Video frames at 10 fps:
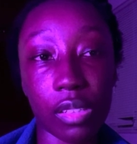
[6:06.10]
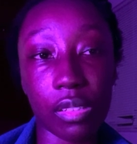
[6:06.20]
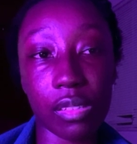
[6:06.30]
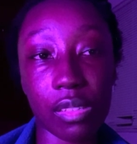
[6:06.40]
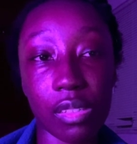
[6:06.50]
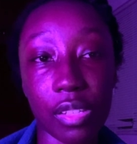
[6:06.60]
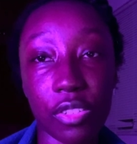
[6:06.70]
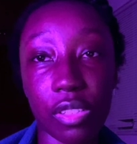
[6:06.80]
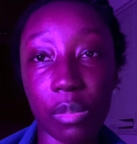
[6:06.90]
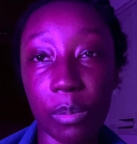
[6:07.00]
is
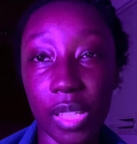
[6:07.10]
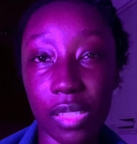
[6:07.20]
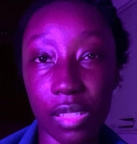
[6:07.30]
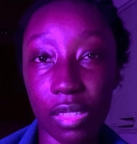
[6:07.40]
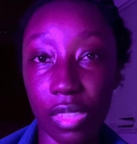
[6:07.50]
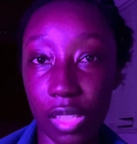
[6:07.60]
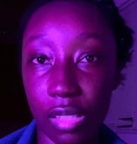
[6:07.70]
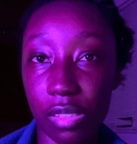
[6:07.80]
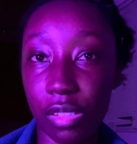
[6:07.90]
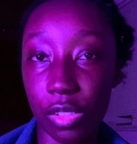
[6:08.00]
such an amazing
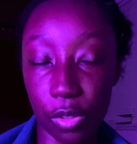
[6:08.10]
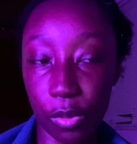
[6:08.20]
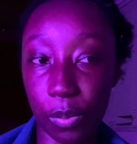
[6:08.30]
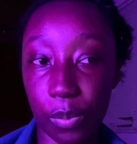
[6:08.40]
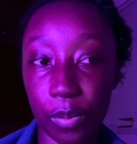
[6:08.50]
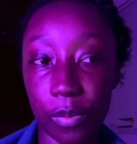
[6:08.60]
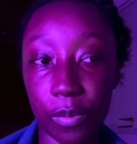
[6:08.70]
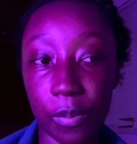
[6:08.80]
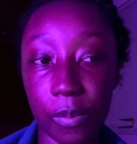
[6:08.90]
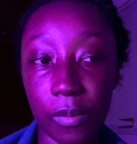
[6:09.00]
thing to do.
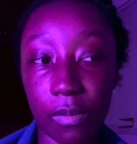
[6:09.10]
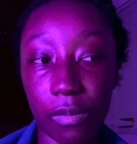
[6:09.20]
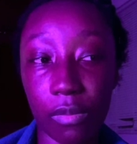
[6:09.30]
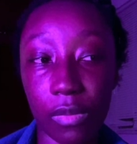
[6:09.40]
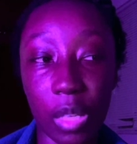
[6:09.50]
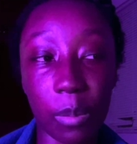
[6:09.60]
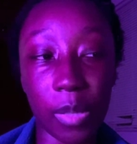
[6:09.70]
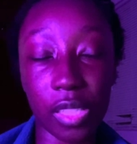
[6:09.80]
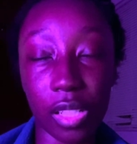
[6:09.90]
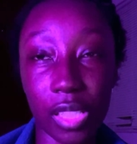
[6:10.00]
They
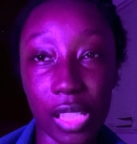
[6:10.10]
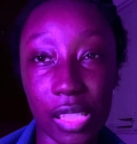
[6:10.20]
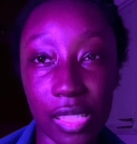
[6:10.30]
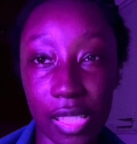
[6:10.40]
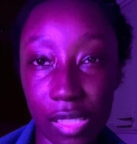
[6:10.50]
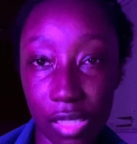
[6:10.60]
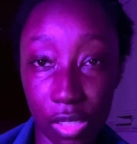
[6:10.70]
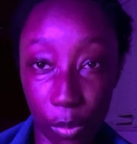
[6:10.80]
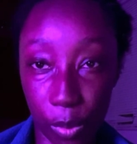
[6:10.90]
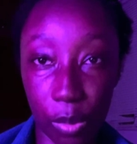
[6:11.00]
may not exist
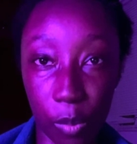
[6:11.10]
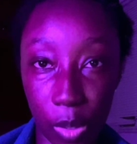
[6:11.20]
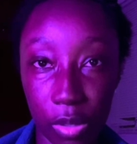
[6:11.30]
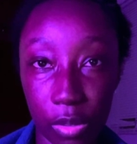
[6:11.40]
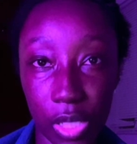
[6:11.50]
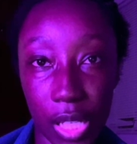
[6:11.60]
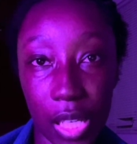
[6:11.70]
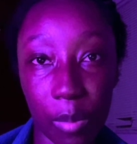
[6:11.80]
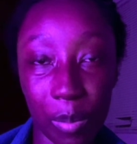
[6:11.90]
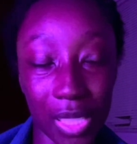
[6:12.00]
in the real world,
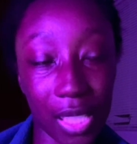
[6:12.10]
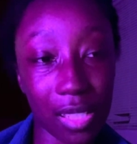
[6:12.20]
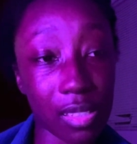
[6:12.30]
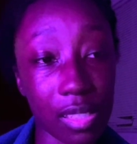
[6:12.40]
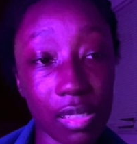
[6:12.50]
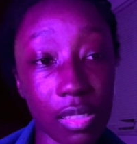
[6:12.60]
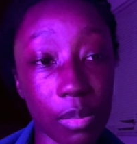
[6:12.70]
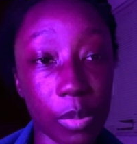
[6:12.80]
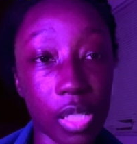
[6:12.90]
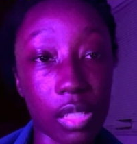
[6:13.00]
but they exist
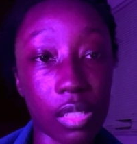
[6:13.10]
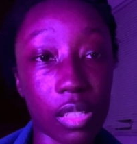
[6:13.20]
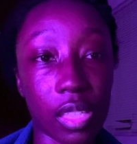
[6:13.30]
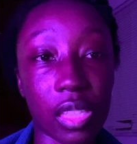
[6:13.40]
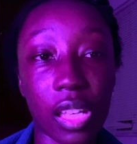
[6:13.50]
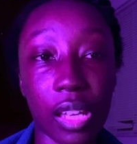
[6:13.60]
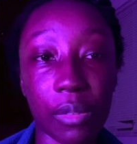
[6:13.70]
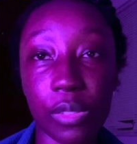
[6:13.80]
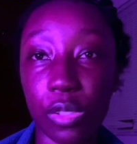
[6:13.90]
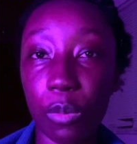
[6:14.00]
to me, and they
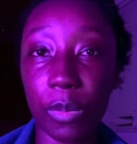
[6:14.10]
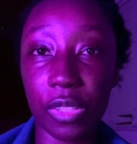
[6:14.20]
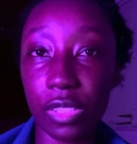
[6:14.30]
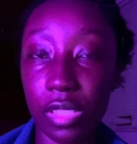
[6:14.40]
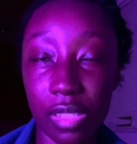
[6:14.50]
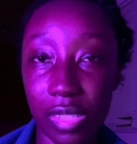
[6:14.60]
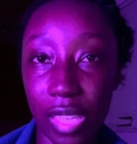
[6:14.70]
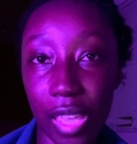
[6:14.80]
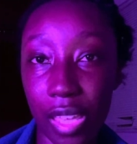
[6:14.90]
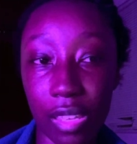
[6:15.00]
have so much to
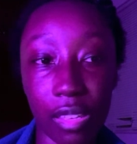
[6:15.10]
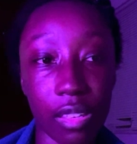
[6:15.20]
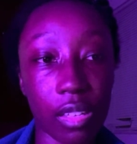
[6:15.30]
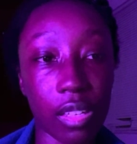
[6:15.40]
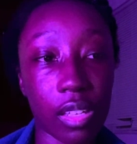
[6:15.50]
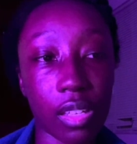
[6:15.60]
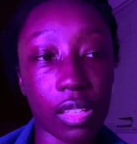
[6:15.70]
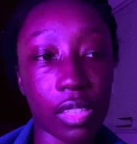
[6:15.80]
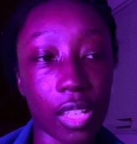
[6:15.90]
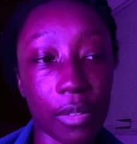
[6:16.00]
say.
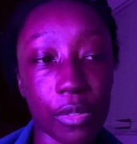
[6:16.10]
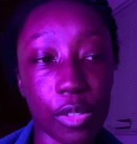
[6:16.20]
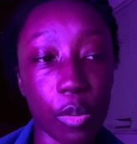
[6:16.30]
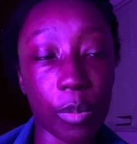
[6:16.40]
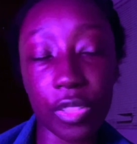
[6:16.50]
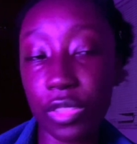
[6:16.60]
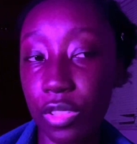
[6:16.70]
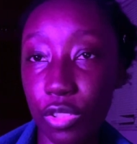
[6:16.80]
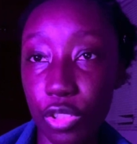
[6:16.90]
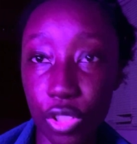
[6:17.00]
They have so much
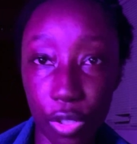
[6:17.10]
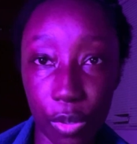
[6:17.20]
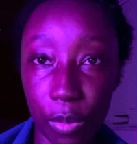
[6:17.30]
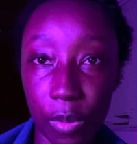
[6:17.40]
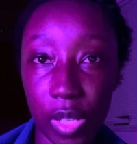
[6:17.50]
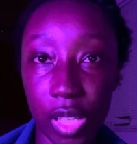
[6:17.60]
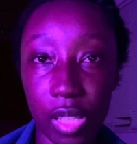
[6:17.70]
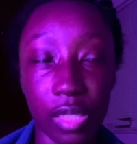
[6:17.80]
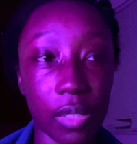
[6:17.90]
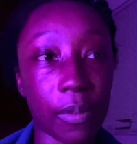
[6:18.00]
to show,
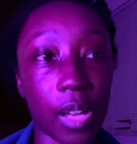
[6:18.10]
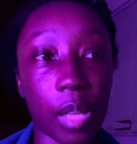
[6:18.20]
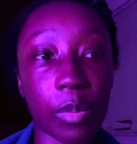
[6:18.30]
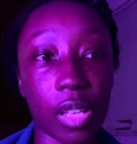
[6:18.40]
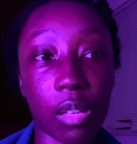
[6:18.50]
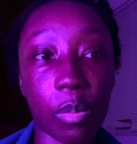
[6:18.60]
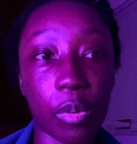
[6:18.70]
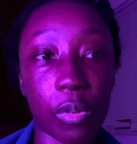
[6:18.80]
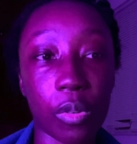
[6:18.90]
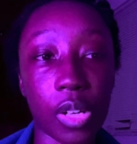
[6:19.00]
and if I'm
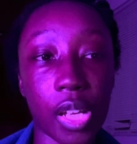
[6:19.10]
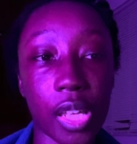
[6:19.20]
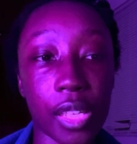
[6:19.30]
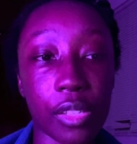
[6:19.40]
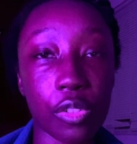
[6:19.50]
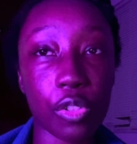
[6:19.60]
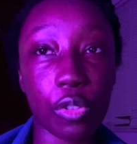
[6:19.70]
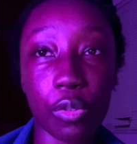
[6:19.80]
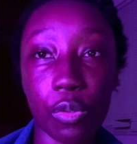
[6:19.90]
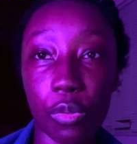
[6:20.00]
able
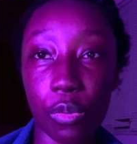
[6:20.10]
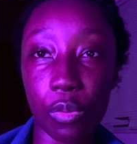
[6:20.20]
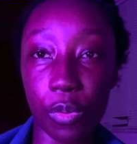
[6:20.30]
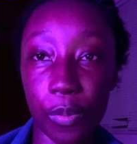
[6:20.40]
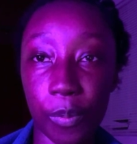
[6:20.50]
to